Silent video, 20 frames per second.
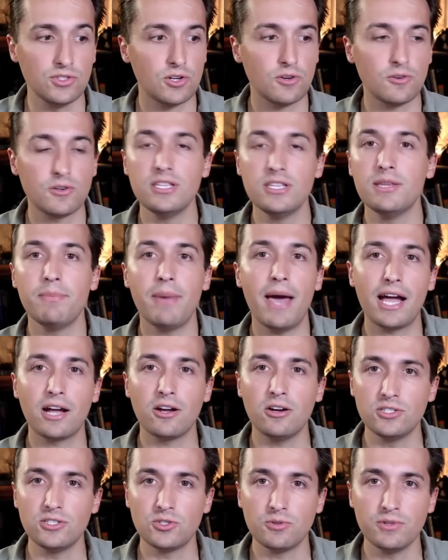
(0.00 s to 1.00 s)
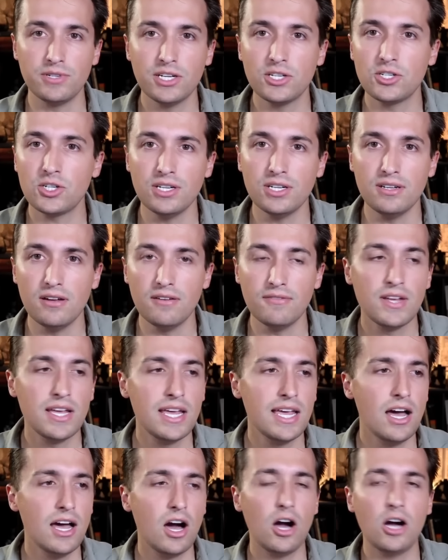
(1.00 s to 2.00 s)
turning the back on tradition of
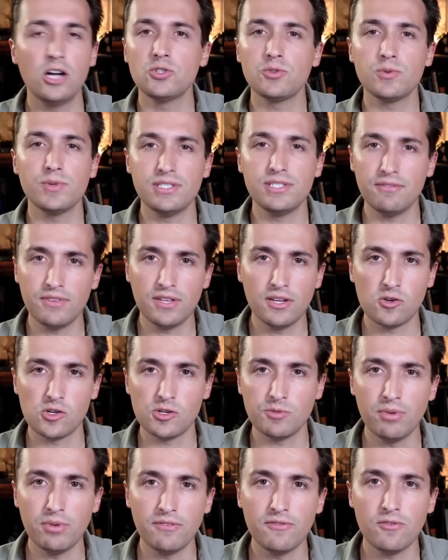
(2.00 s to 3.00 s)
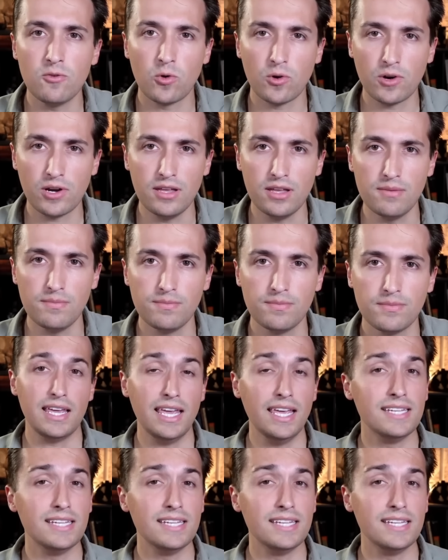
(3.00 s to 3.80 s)
hundreds of years before him?